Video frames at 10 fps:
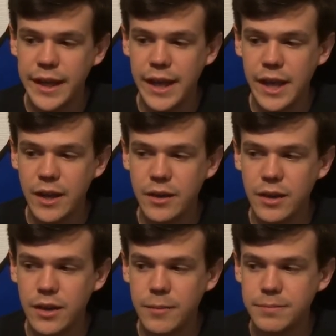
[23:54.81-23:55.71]
And
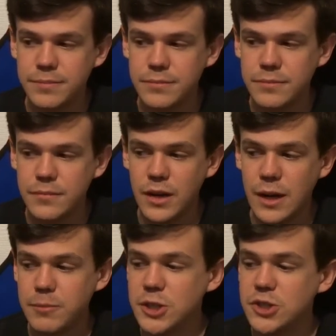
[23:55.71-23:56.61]
um,
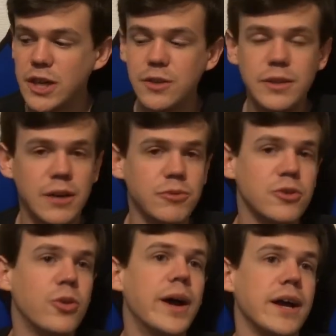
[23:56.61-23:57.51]
I'm going to try to do that real
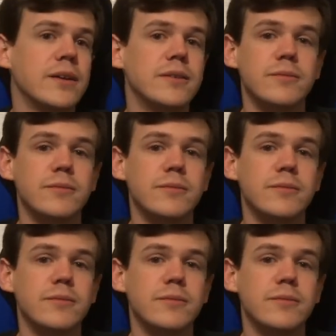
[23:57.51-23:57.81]
quick.